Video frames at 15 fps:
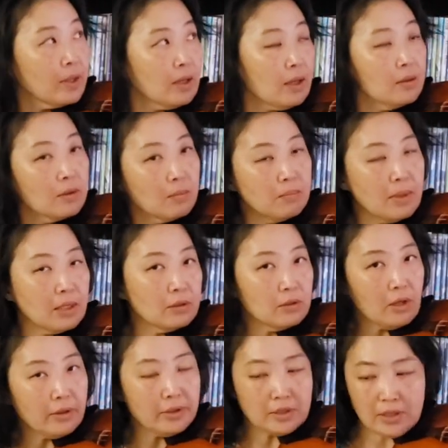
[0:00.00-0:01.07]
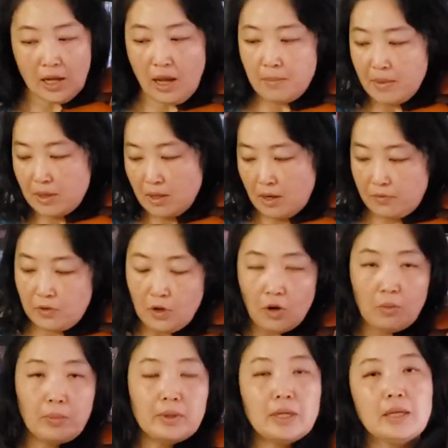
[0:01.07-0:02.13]
in the middle all the time and never
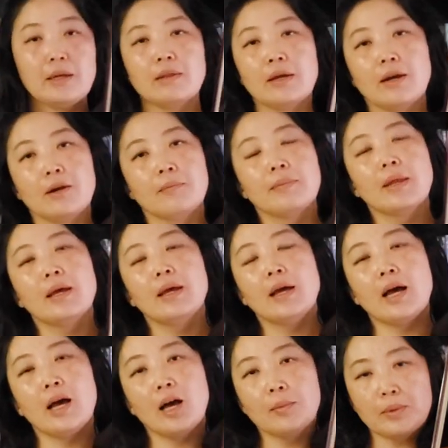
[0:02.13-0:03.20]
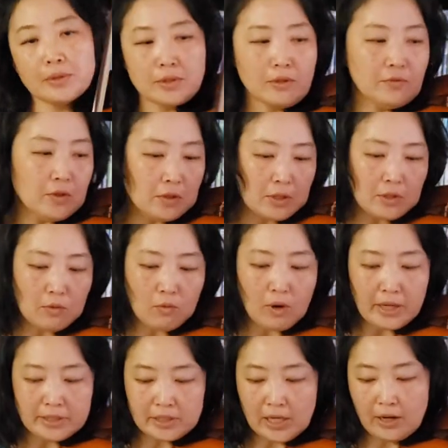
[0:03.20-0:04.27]
opening their elbows. So if you can
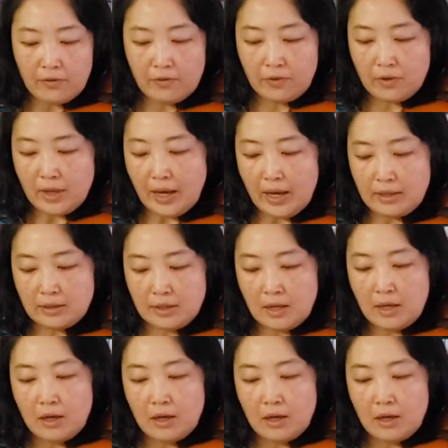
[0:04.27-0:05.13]
watch out for that.